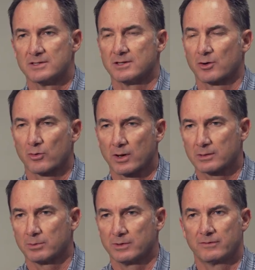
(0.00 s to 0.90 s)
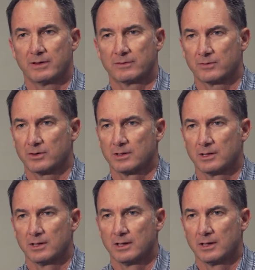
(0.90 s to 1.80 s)
is incredibly faithful.
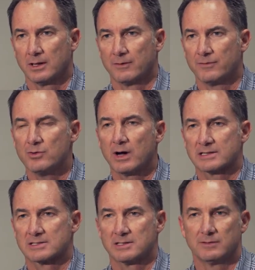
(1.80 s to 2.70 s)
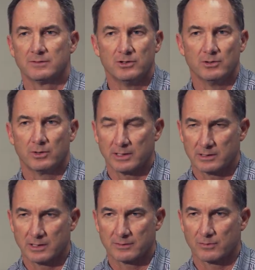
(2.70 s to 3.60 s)
If you ask Steve to do
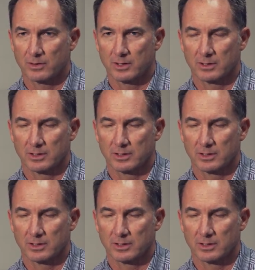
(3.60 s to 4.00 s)
anything for you,